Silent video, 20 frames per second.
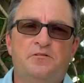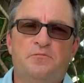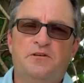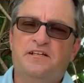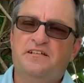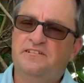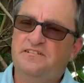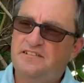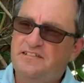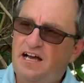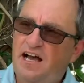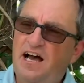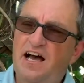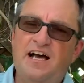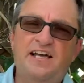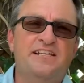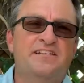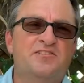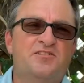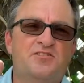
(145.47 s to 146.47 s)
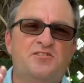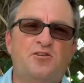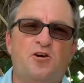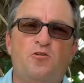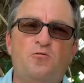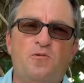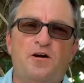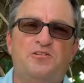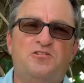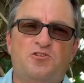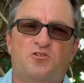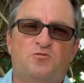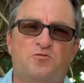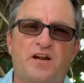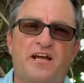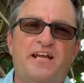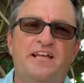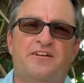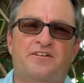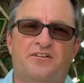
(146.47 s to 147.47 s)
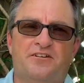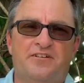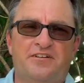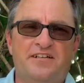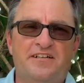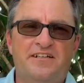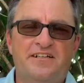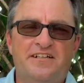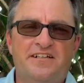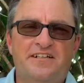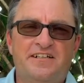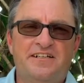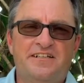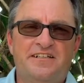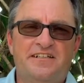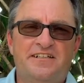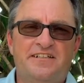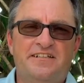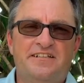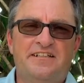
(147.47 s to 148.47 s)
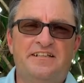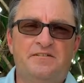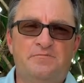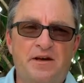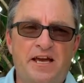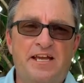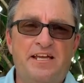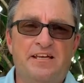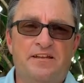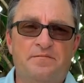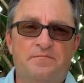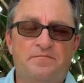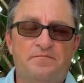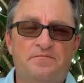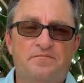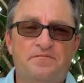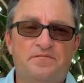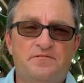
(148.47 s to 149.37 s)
Because God is so much greater than man.